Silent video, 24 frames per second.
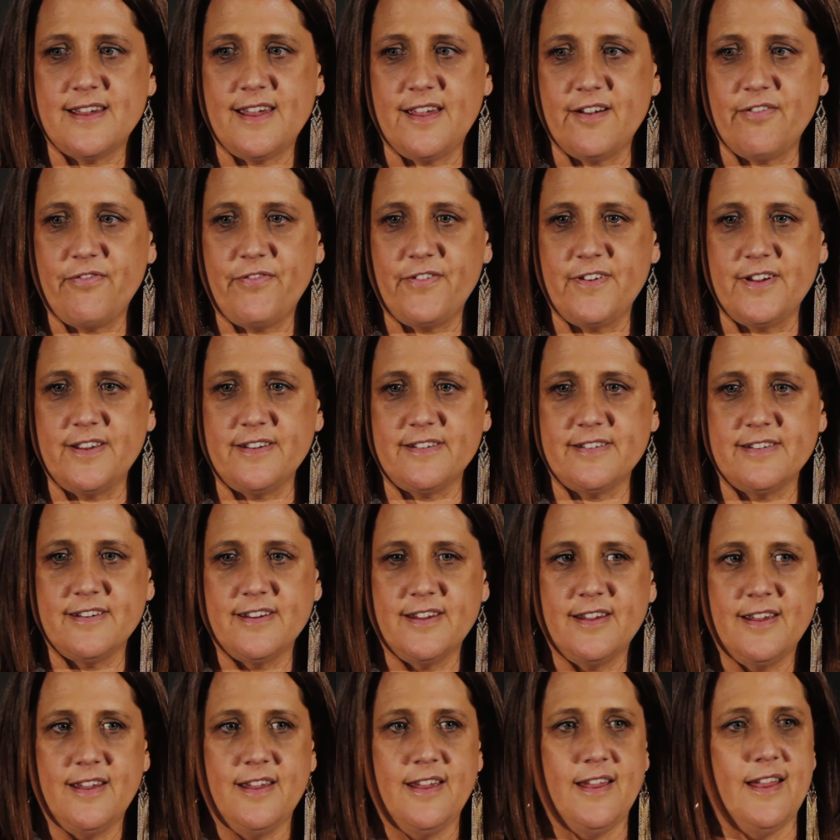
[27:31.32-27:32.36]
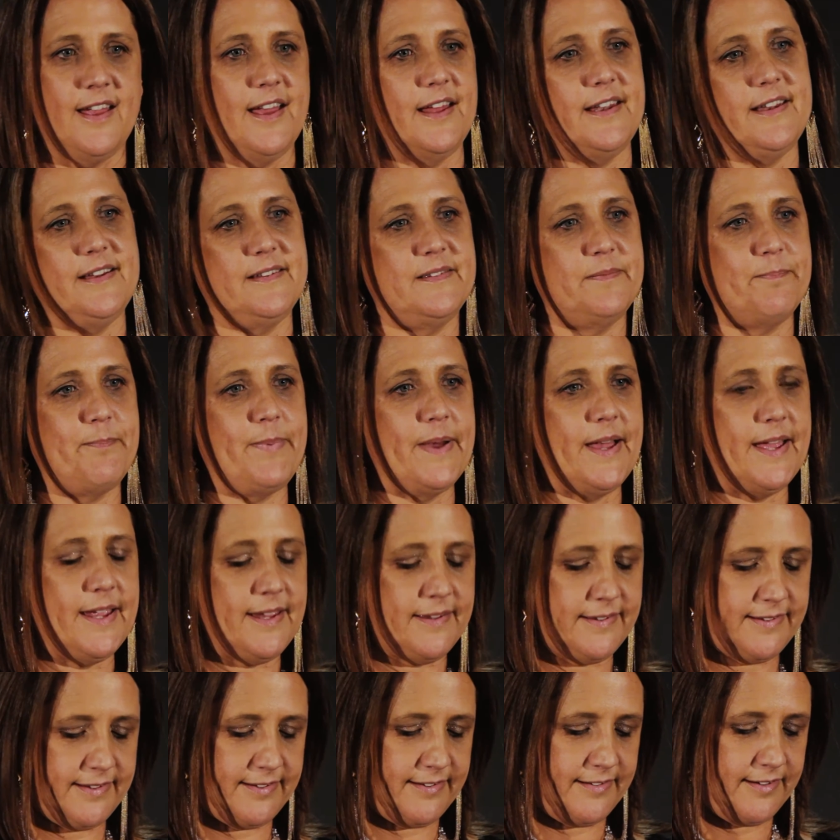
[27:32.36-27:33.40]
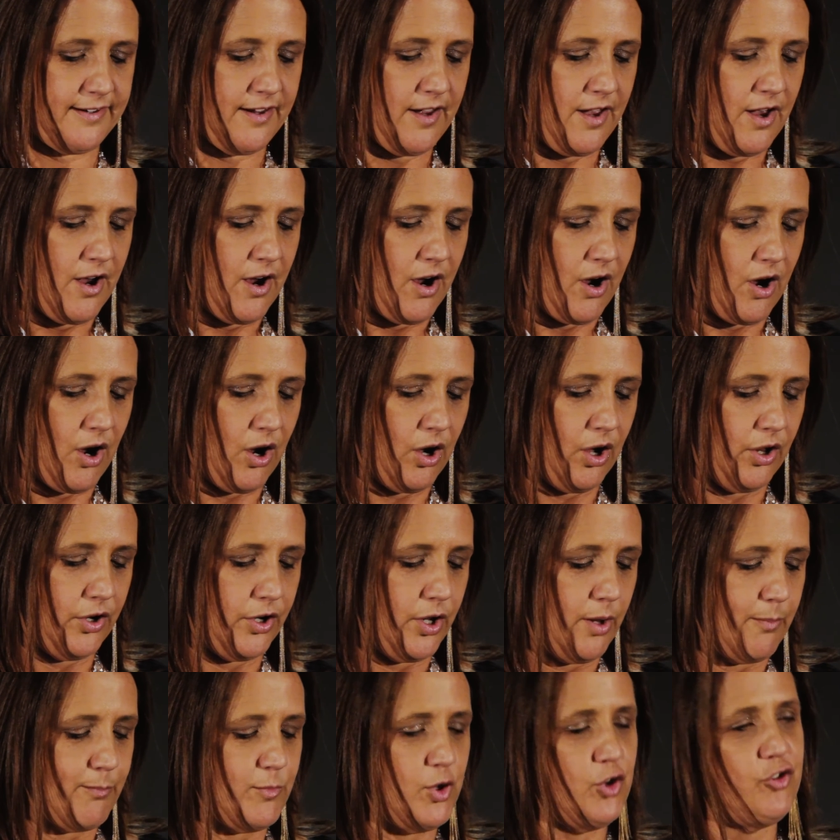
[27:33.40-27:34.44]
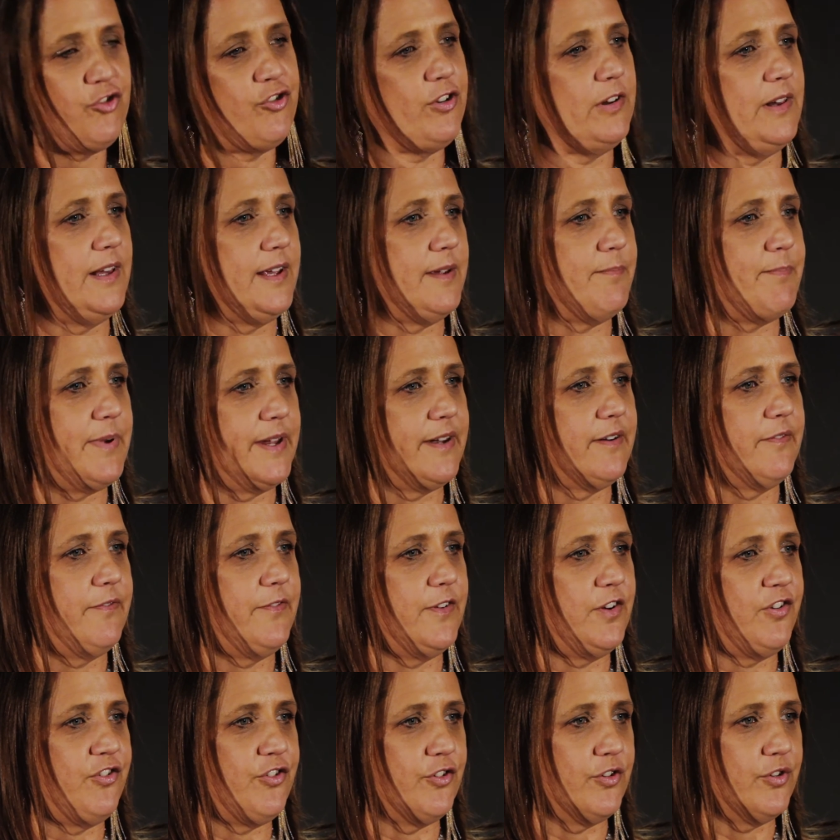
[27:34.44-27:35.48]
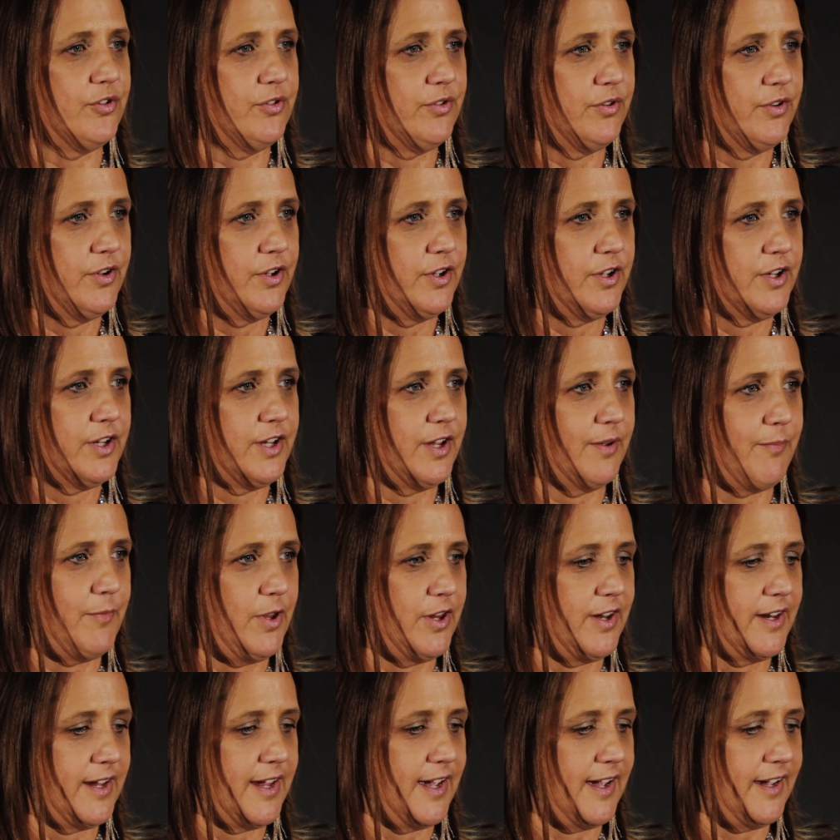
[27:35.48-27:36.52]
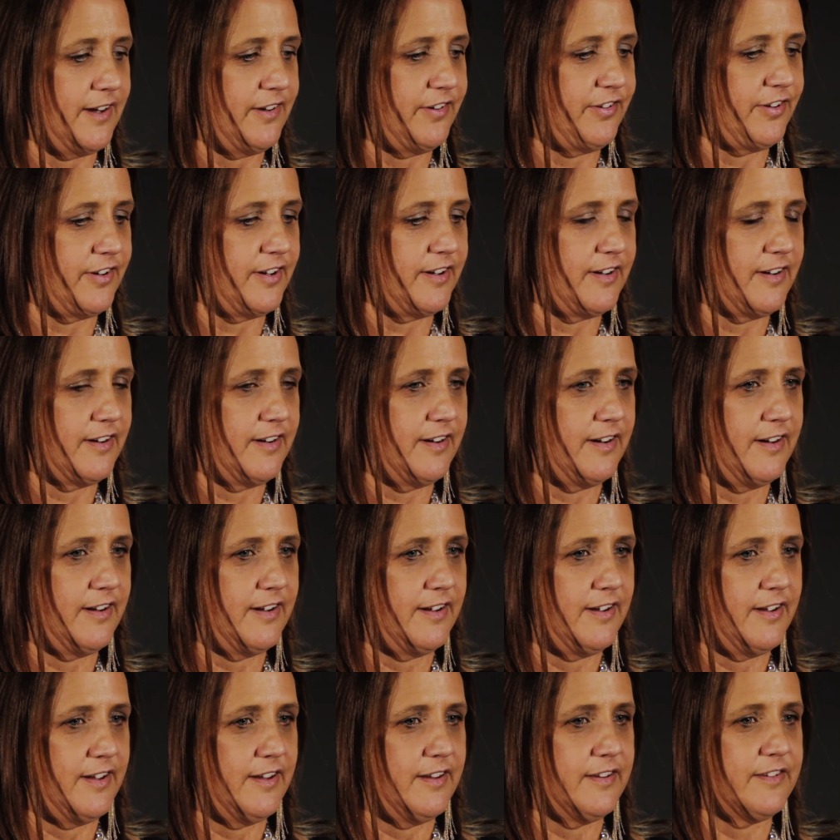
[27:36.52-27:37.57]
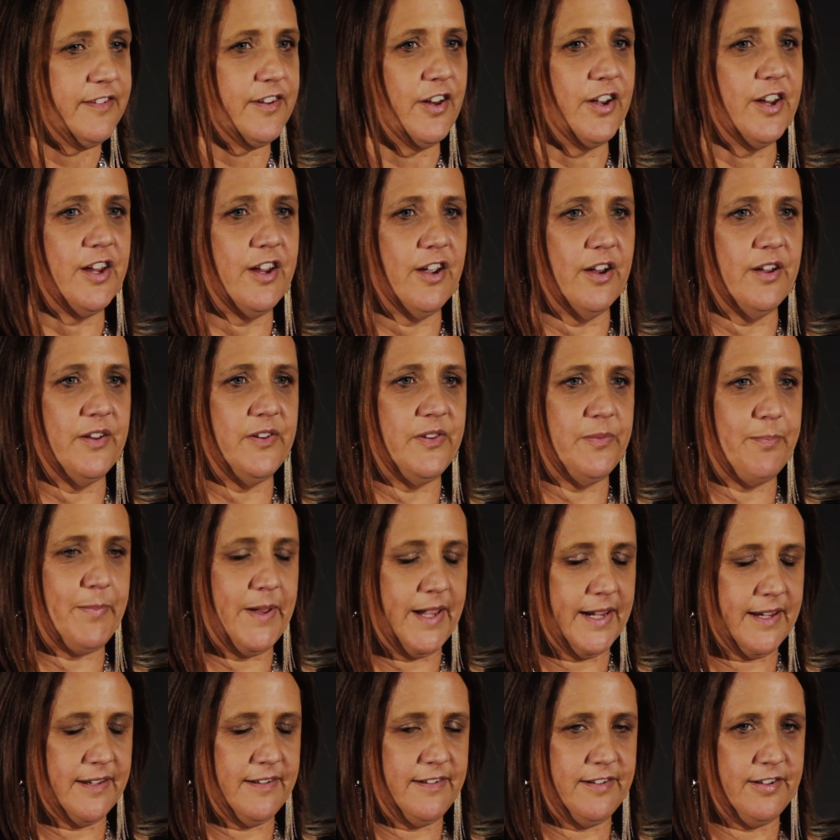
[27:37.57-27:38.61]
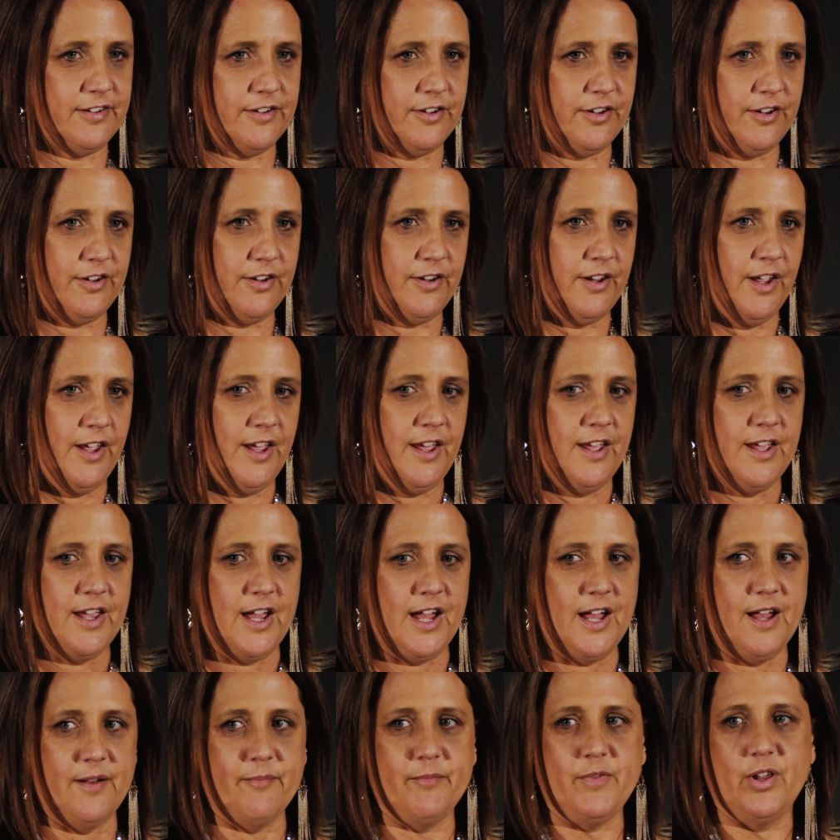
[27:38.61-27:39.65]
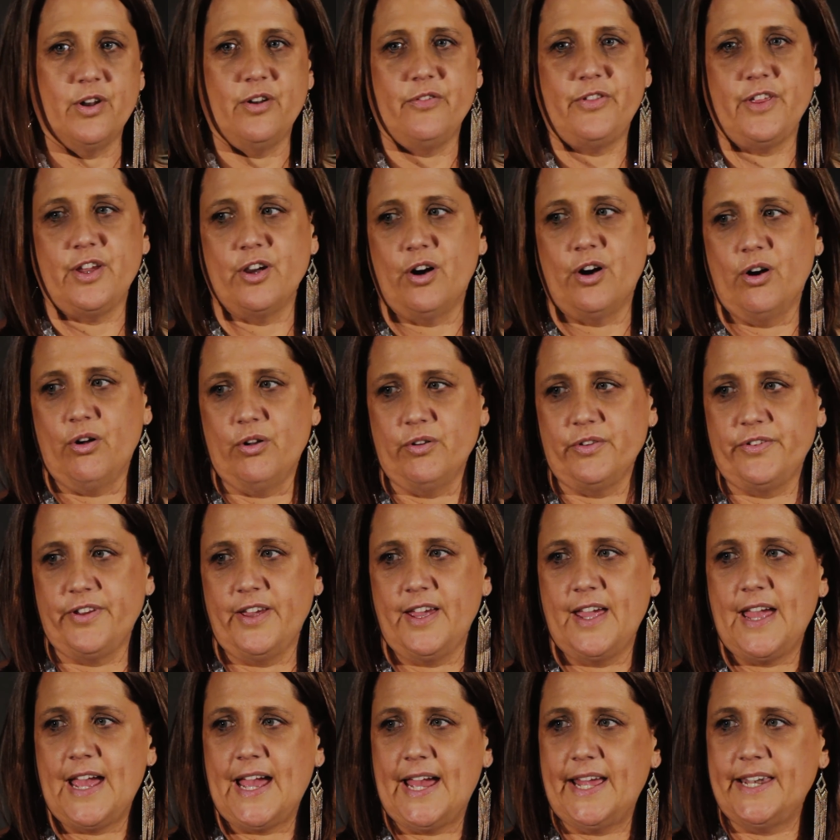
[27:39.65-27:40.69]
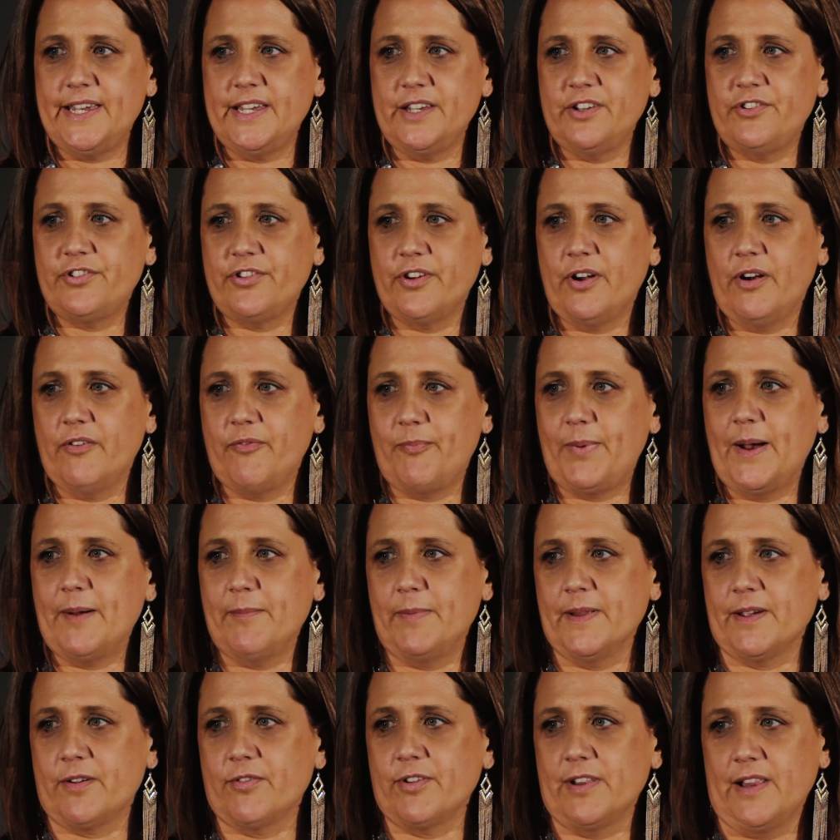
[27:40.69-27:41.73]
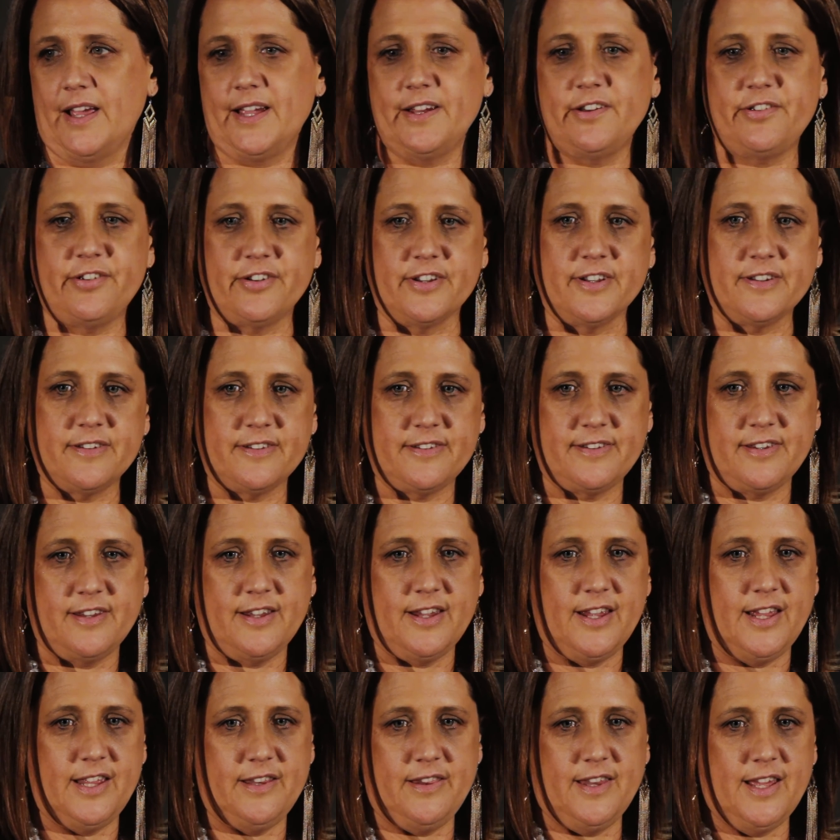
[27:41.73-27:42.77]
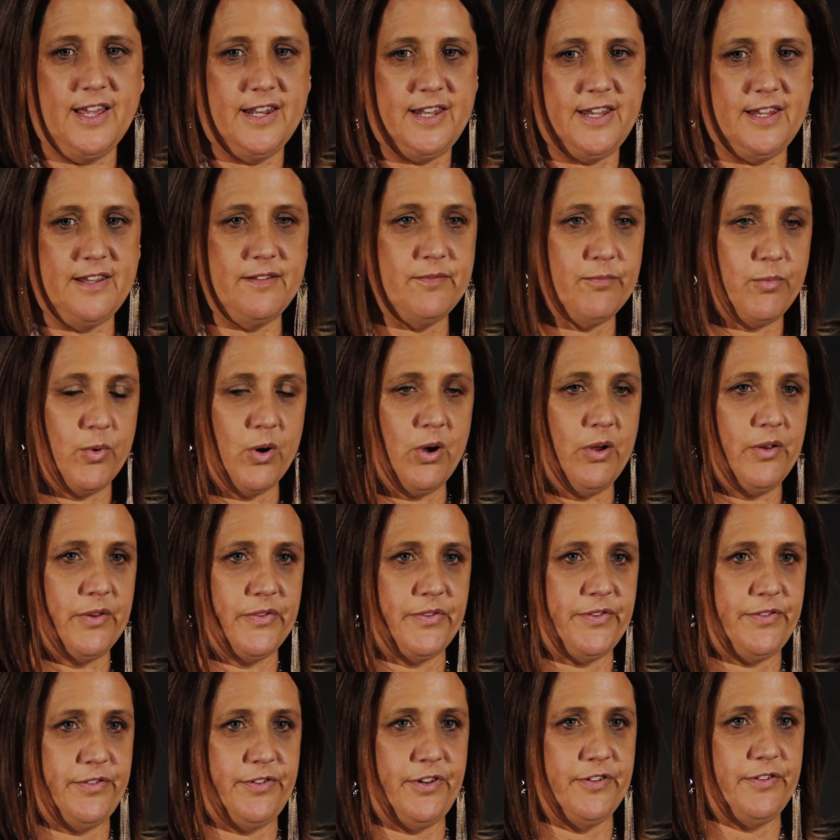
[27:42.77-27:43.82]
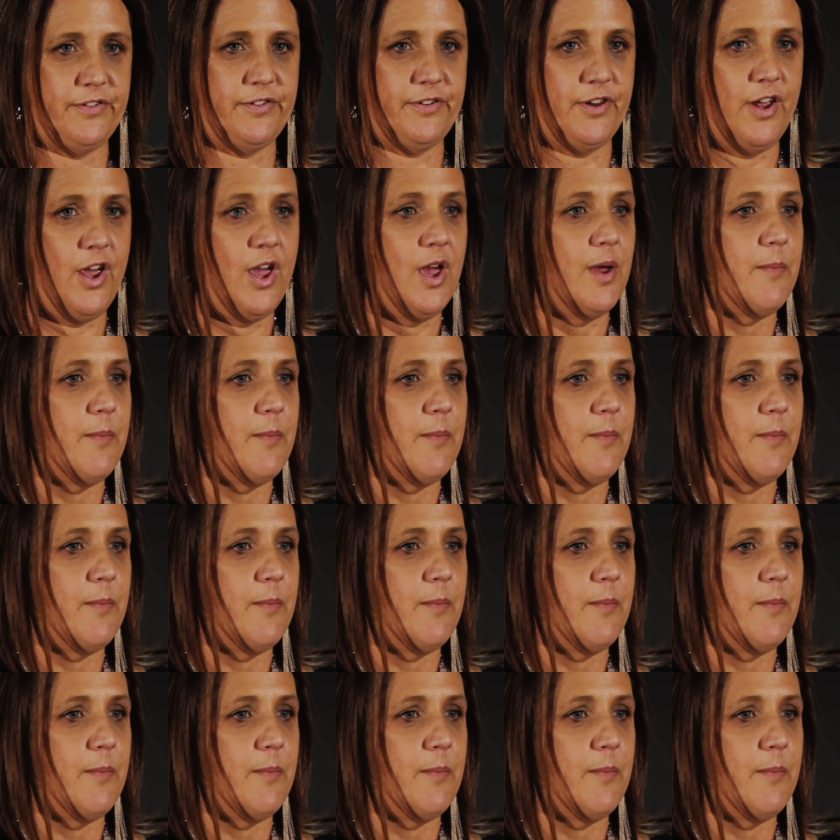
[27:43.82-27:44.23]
effort, and it's based on mutually beneficial communication. So it goes back to the old adage of public relations, and that it was just